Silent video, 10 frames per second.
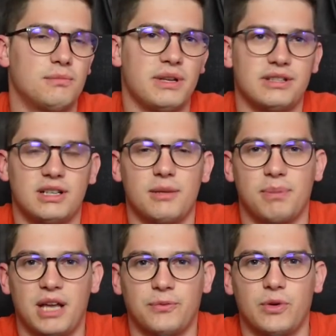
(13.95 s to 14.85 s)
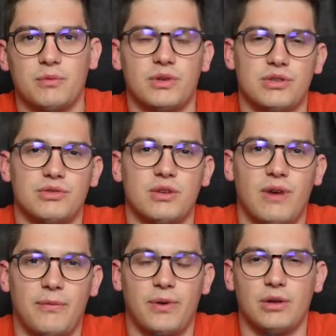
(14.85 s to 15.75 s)
basically platform was using
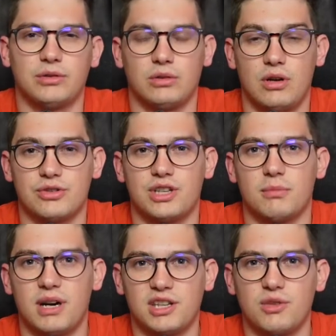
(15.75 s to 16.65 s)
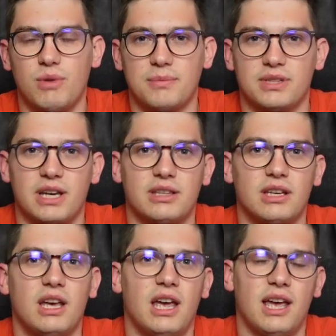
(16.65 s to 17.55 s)
Webflow to launch their marketing website
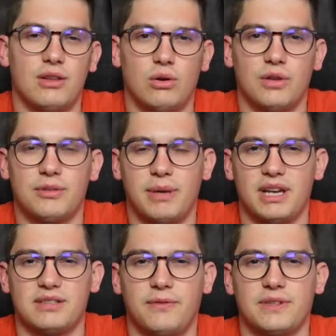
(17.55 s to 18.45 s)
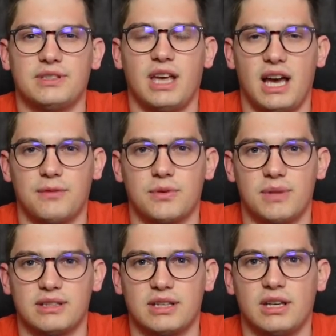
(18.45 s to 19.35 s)
and all of the benefits they had from
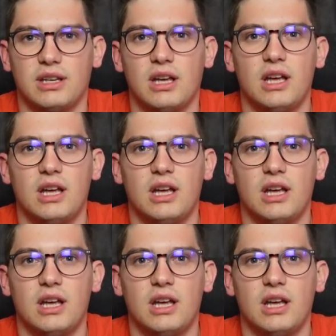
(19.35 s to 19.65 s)
that side.